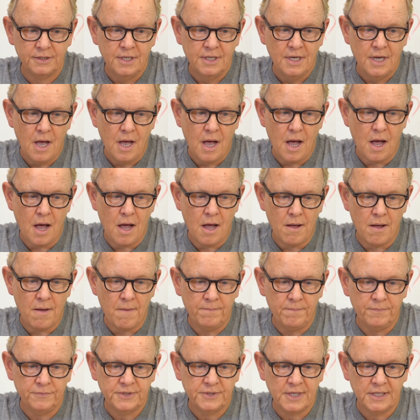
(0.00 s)

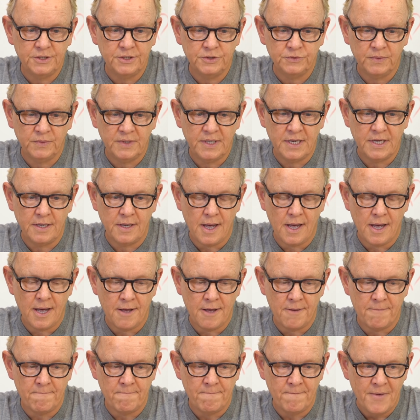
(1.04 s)
So I just want to
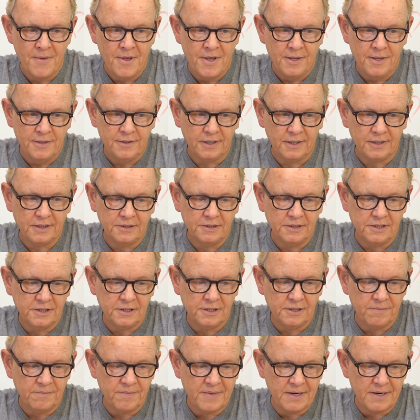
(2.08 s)
talk a little
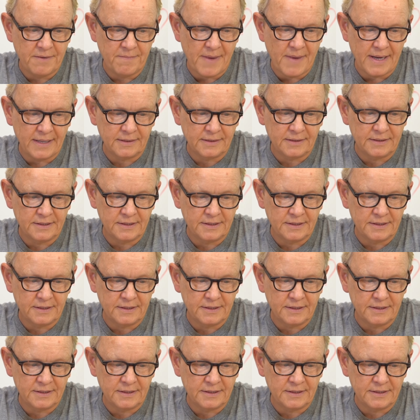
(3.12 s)
bit about